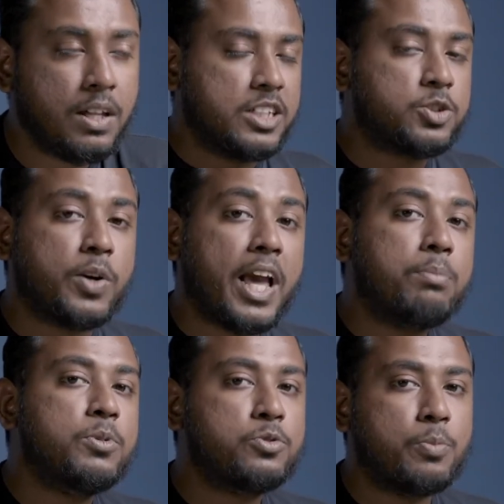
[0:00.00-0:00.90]
Is to
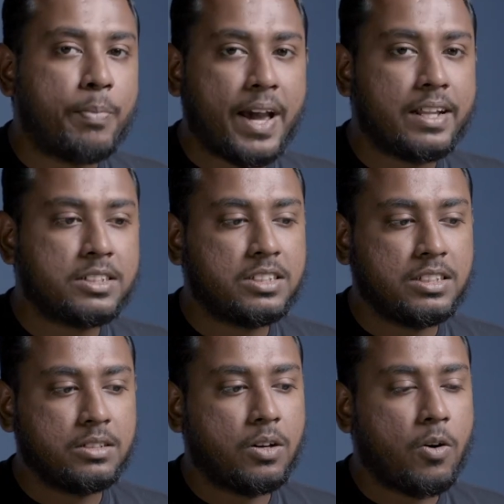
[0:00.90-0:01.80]
help you to manage
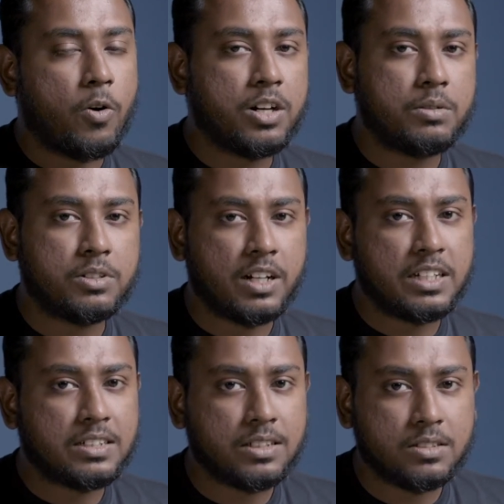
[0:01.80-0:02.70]
the order
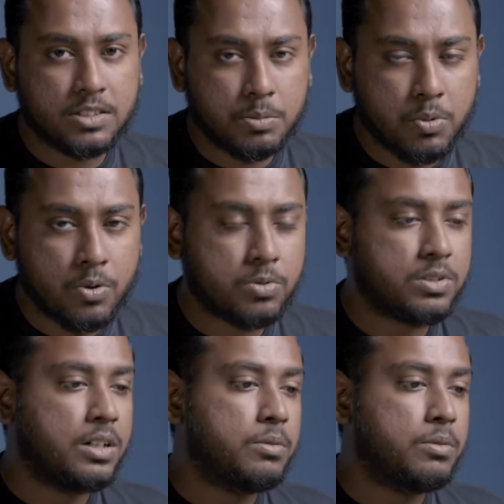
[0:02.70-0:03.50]
related support,